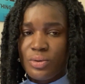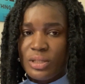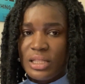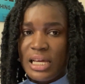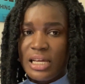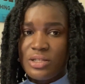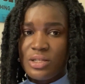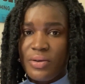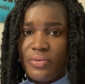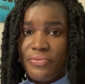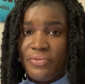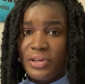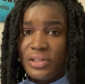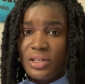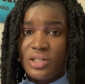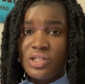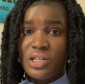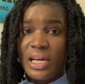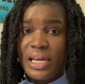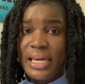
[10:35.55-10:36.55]
there's some
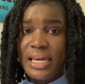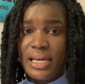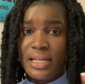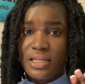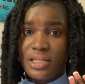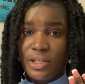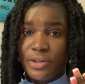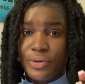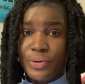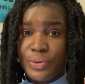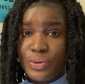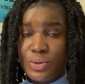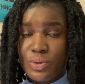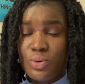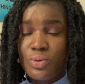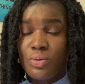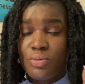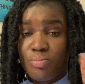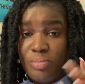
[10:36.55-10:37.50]
financial aids in your school.